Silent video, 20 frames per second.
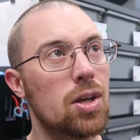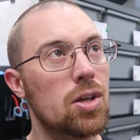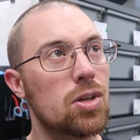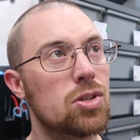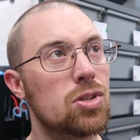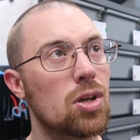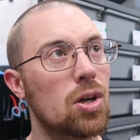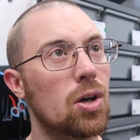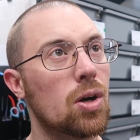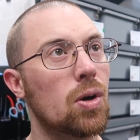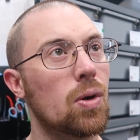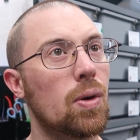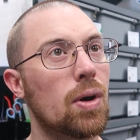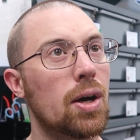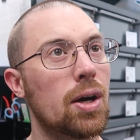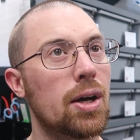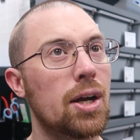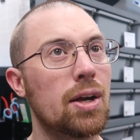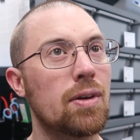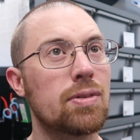So
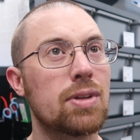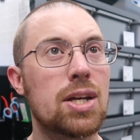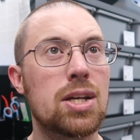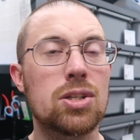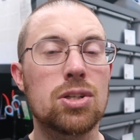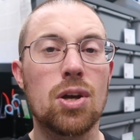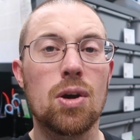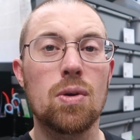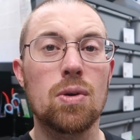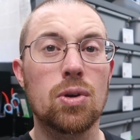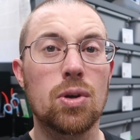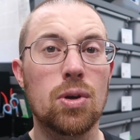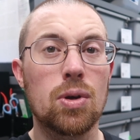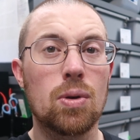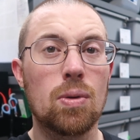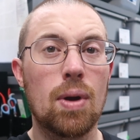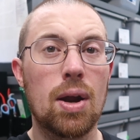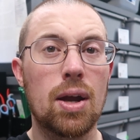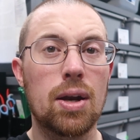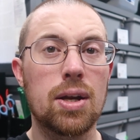uh, everything's going good
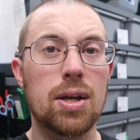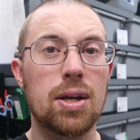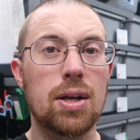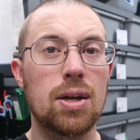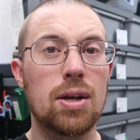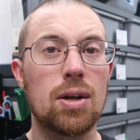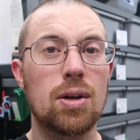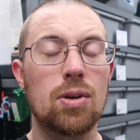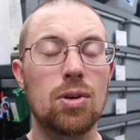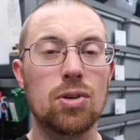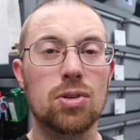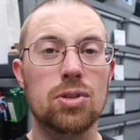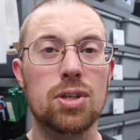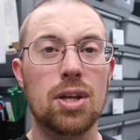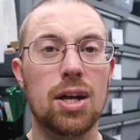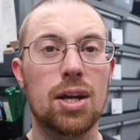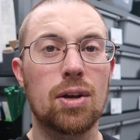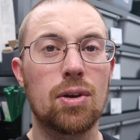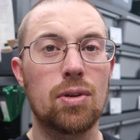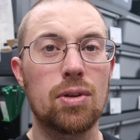around here. Looks
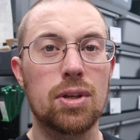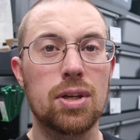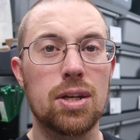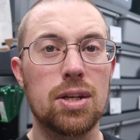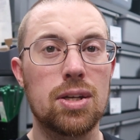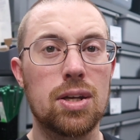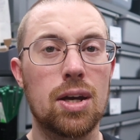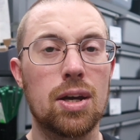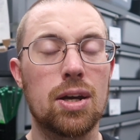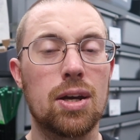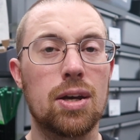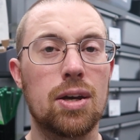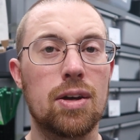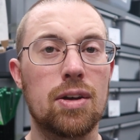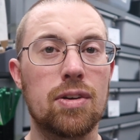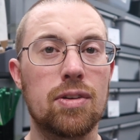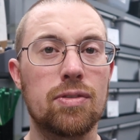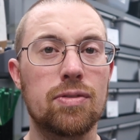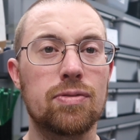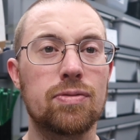like only
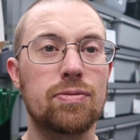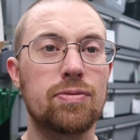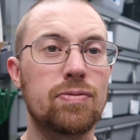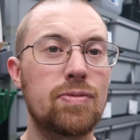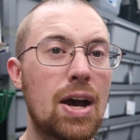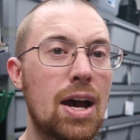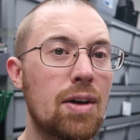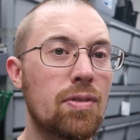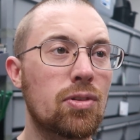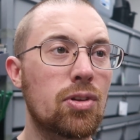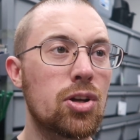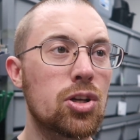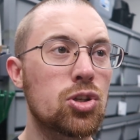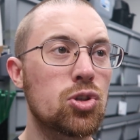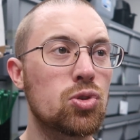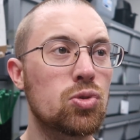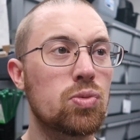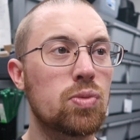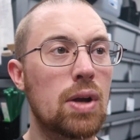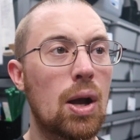uh, five
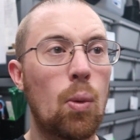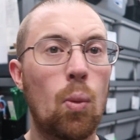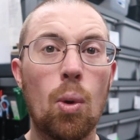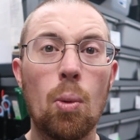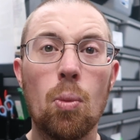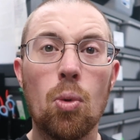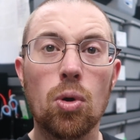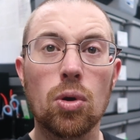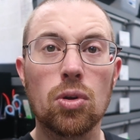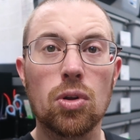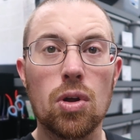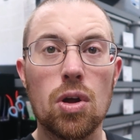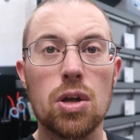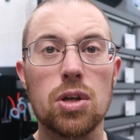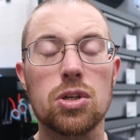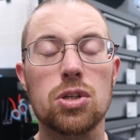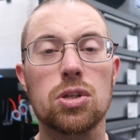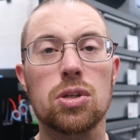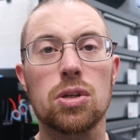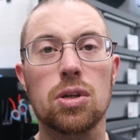clutches. We've got one more
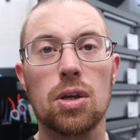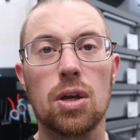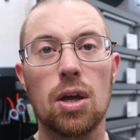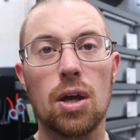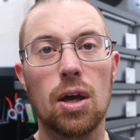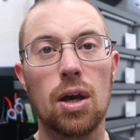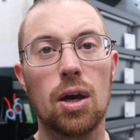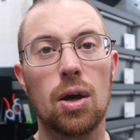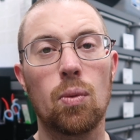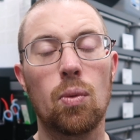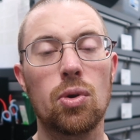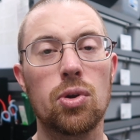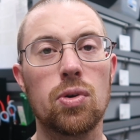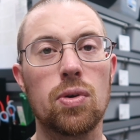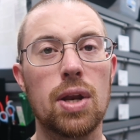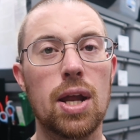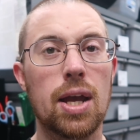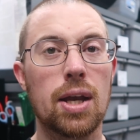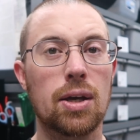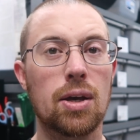clutch. Uh, we'll do
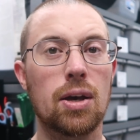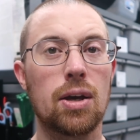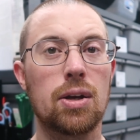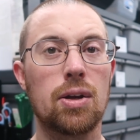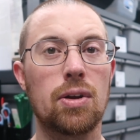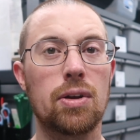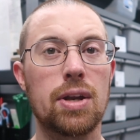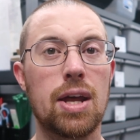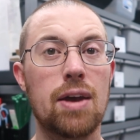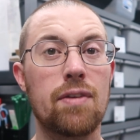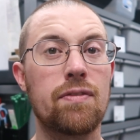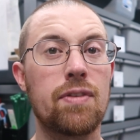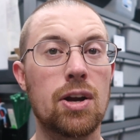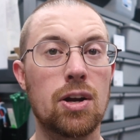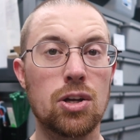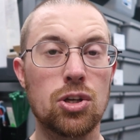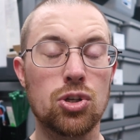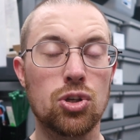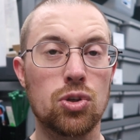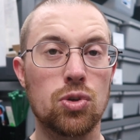an egg cutting on that
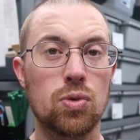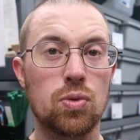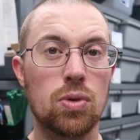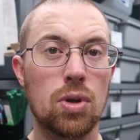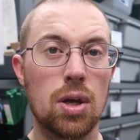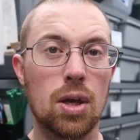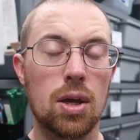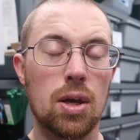very soon.